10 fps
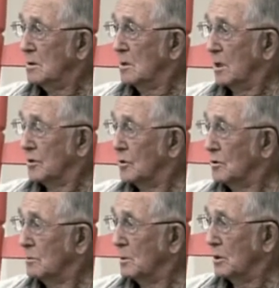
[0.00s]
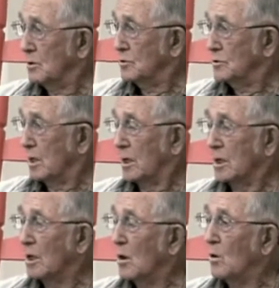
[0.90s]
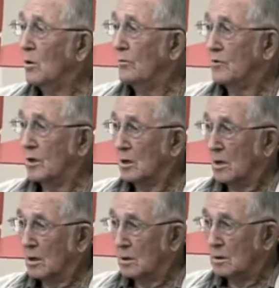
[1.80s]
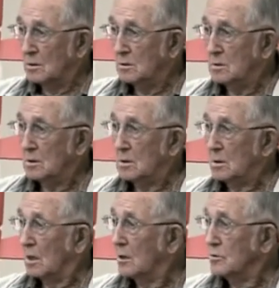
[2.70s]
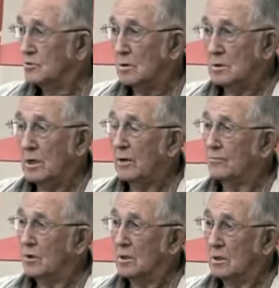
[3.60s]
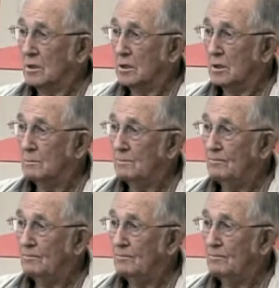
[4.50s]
and turned them loose, and they got all over the island. I used to love to hunt them.